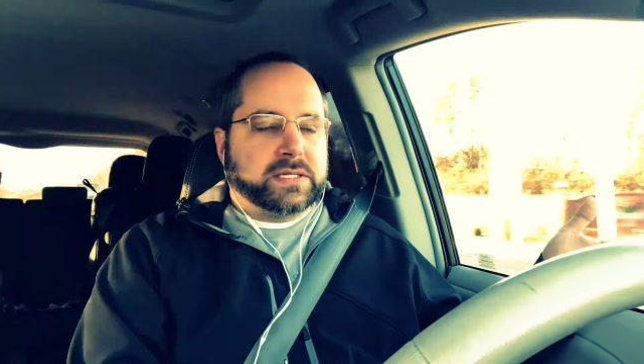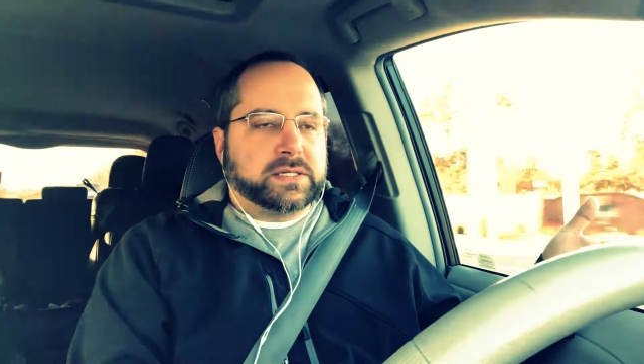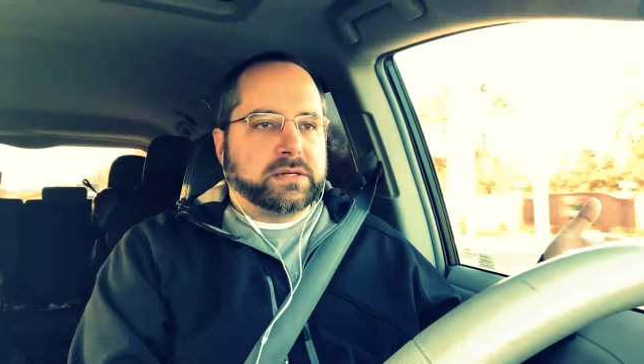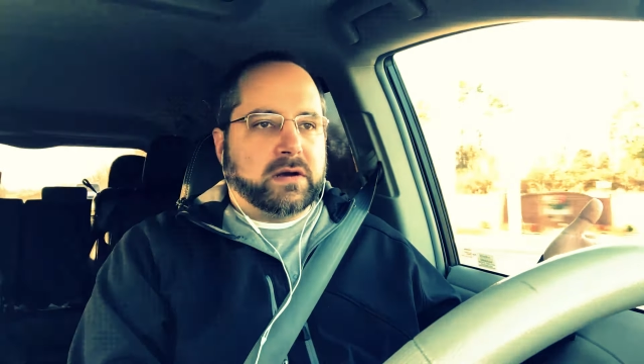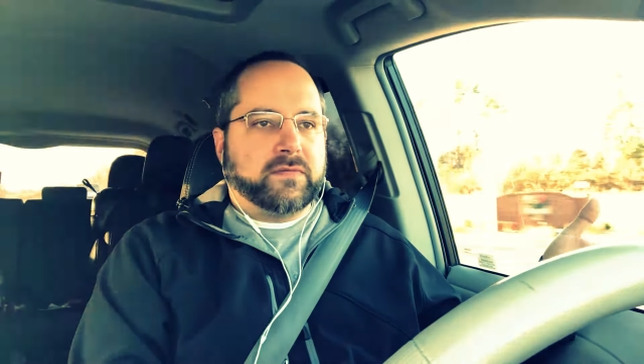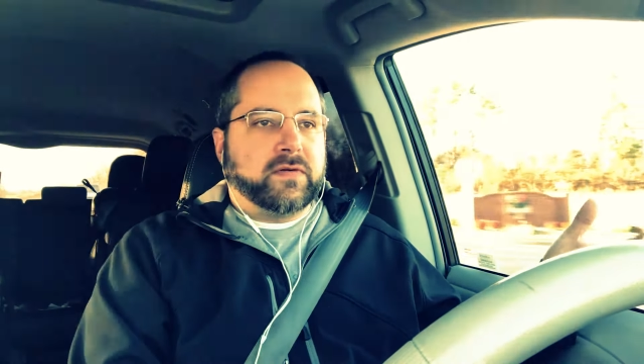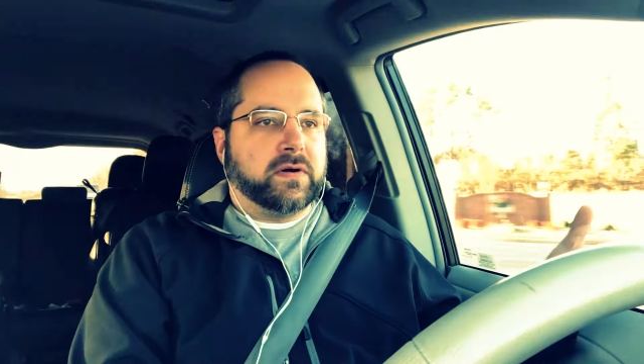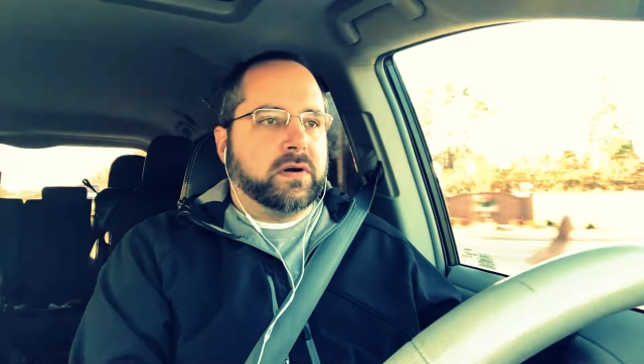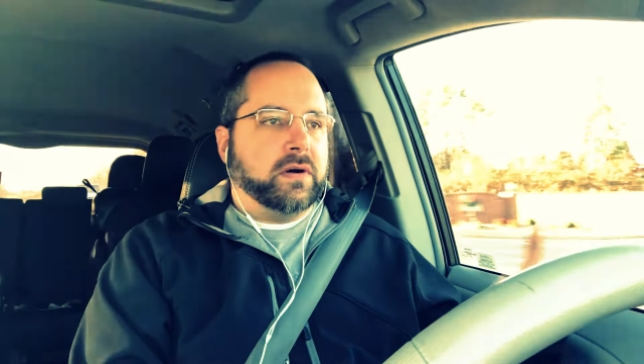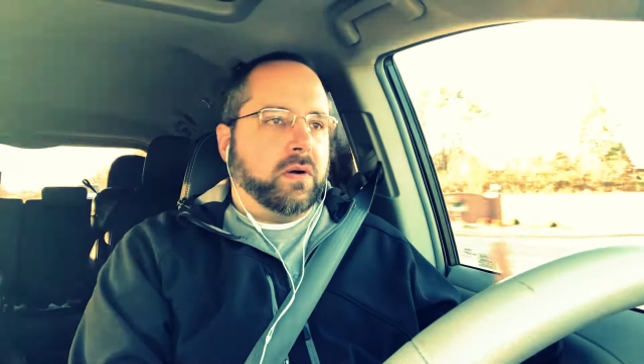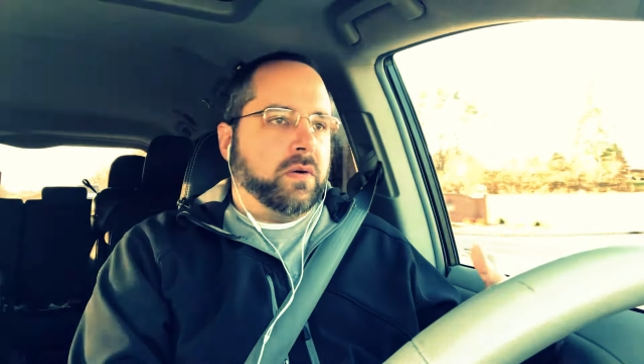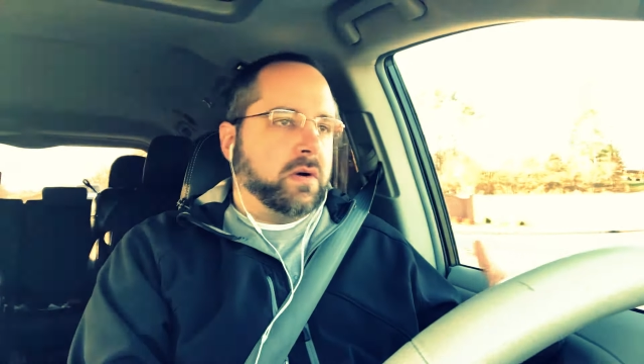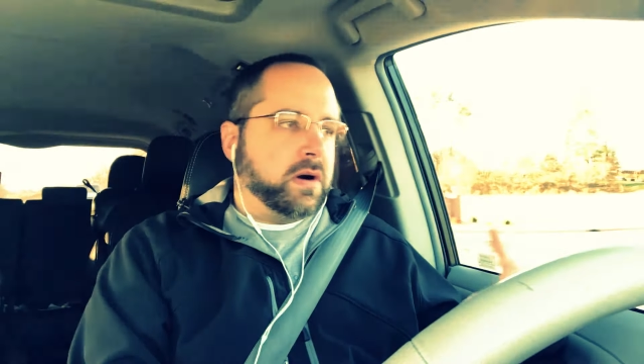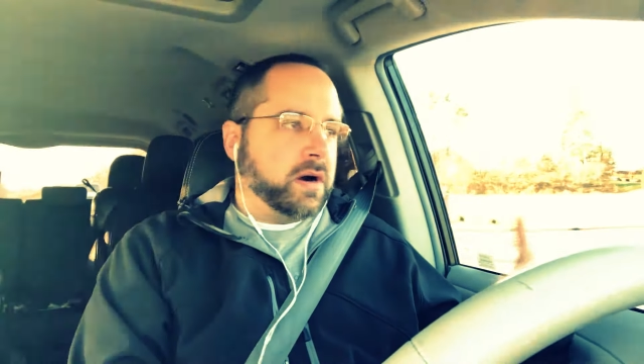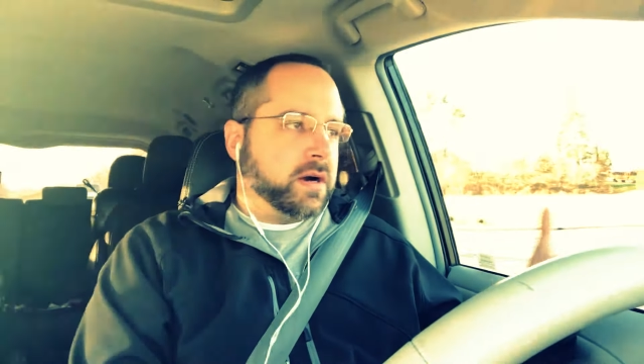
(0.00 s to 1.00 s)
server,
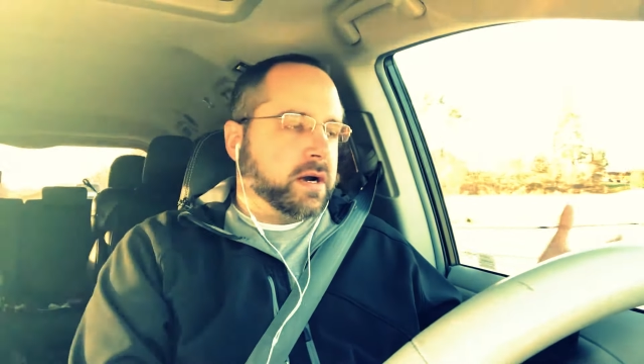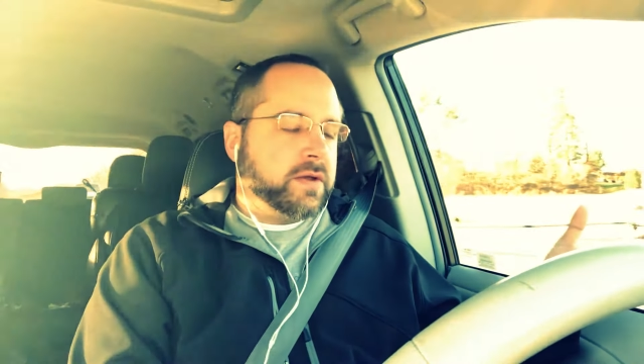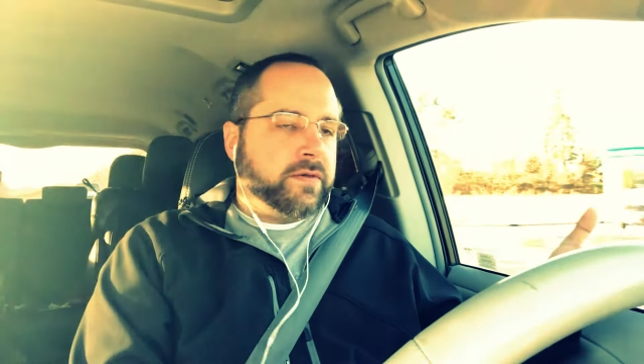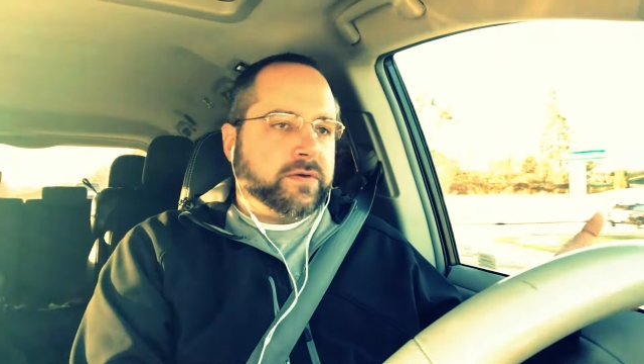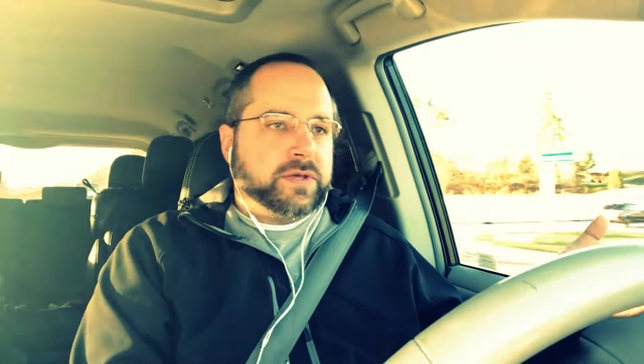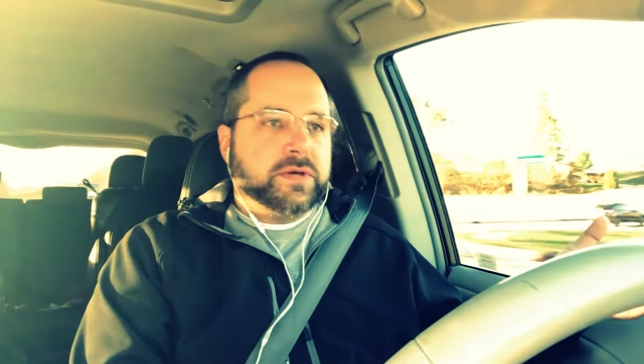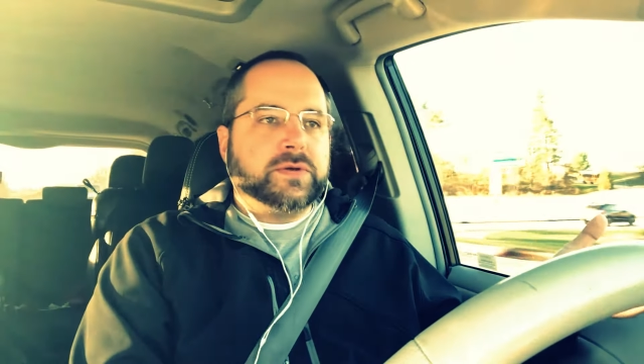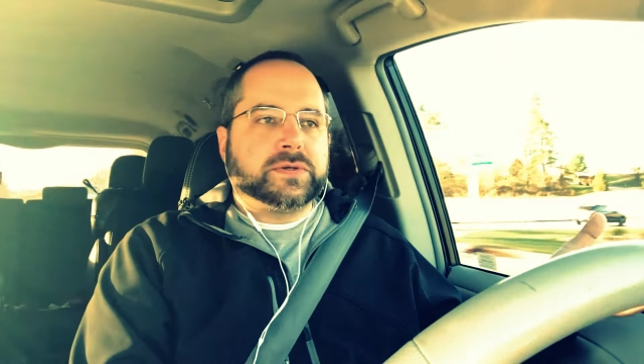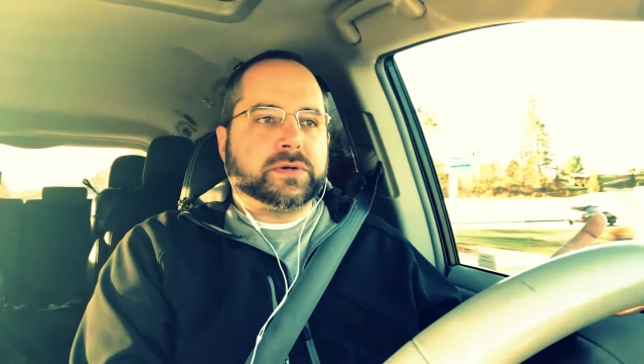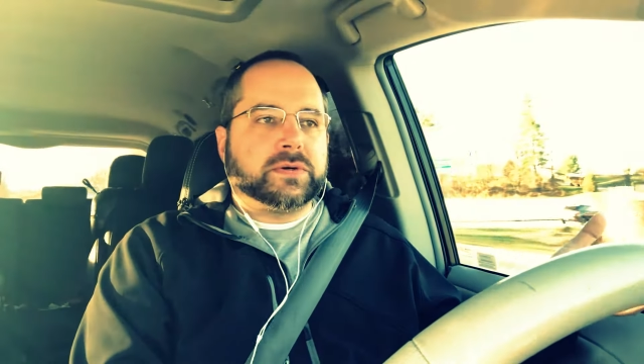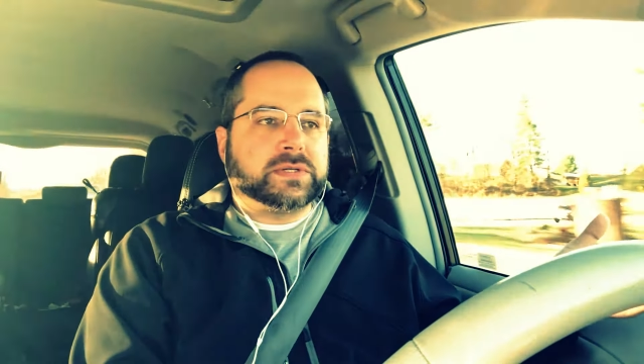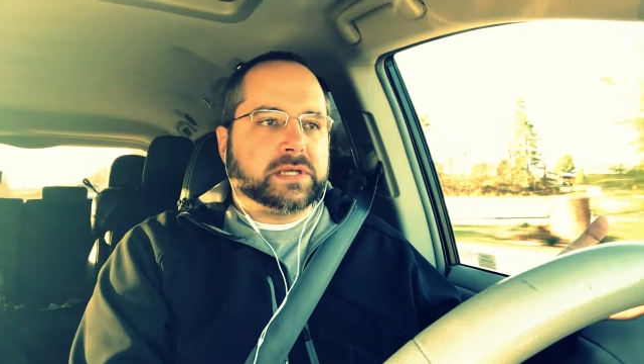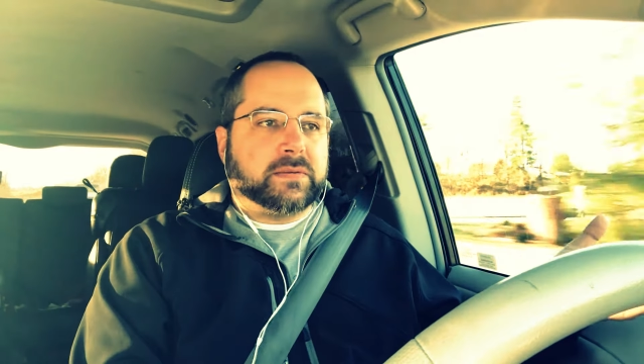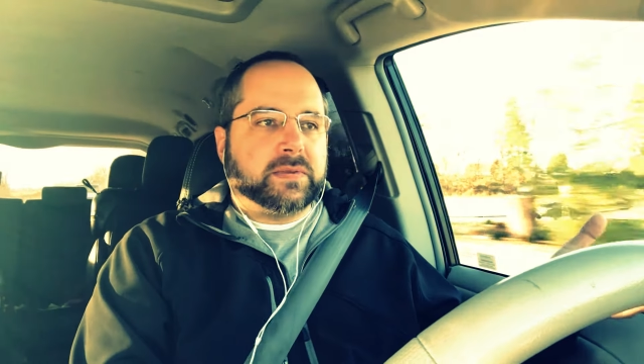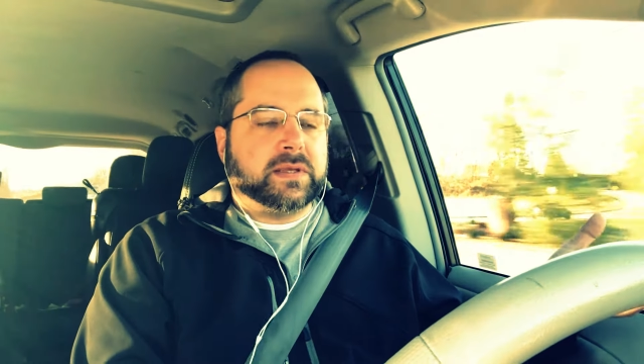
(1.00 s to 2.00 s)
or another user or
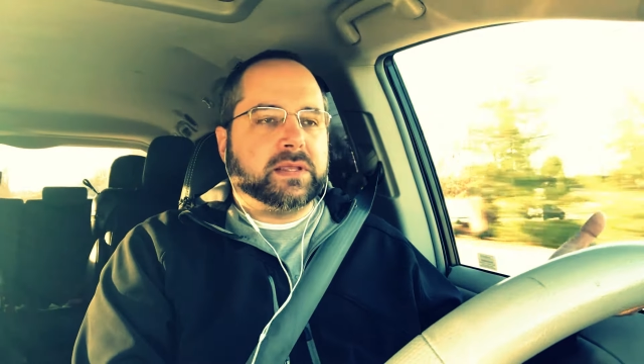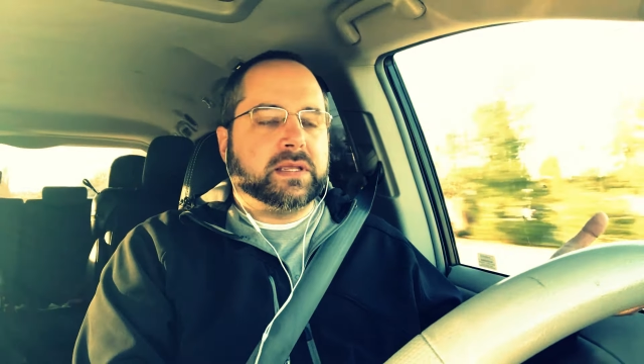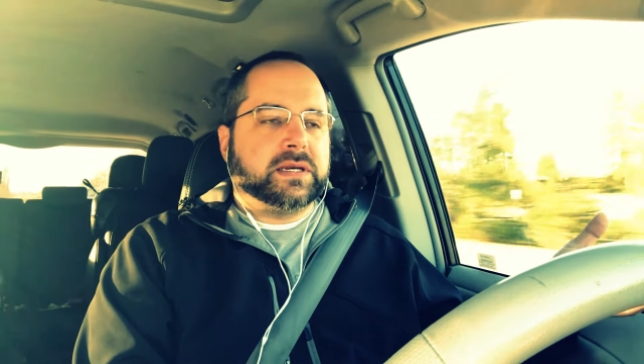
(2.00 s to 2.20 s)
something